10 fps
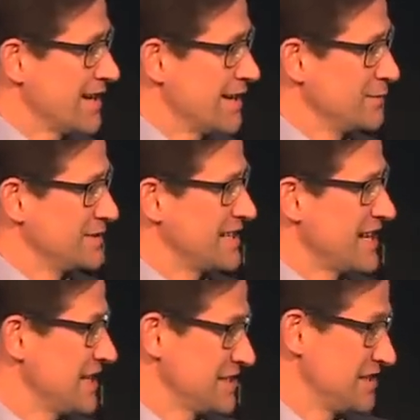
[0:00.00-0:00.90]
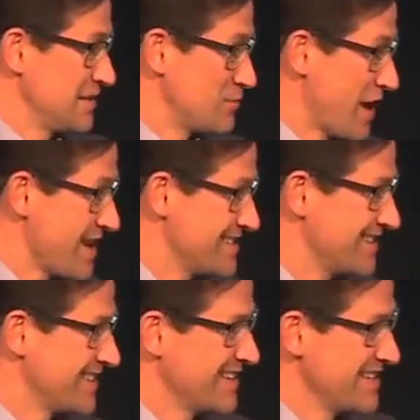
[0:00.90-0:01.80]
and we say, is it a
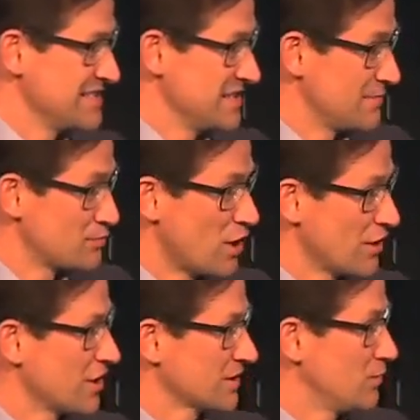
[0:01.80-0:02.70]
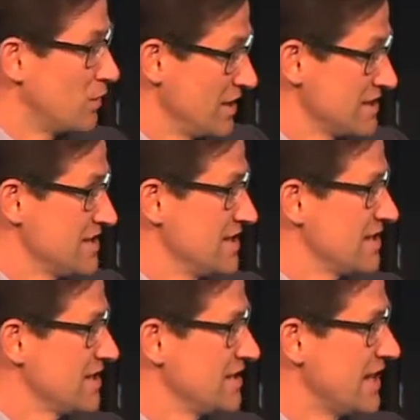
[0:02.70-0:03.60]
brand? Is it a product? What is
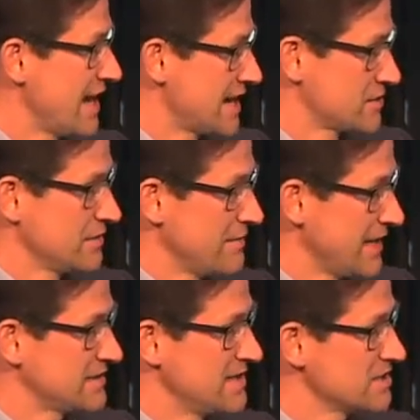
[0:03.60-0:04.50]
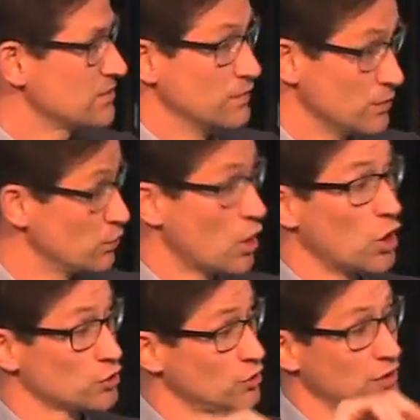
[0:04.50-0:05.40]
it that actually makes this? We would
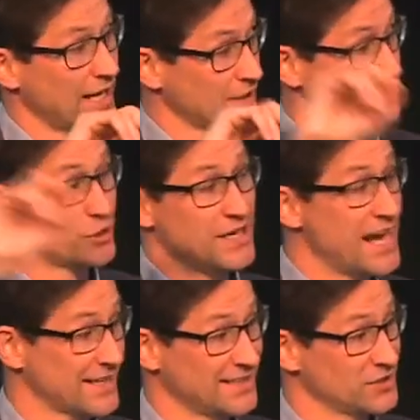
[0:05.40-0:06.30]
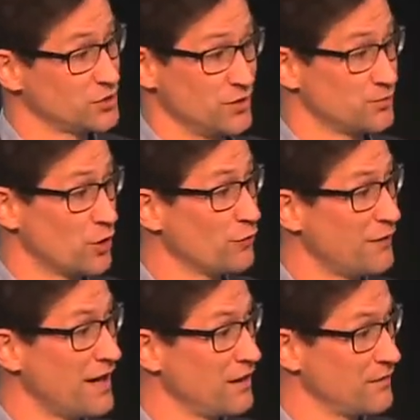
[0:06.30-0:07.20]
also like to connect it to the
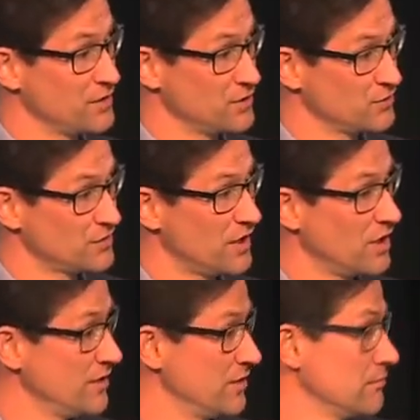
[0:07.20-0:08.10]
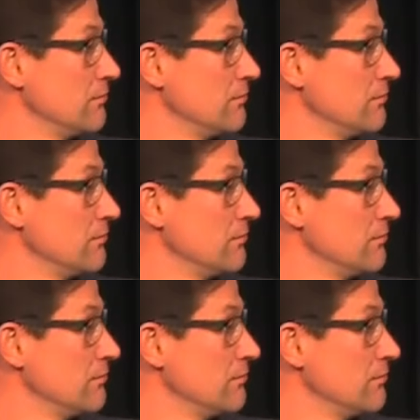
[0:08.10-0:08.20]
profile of the user on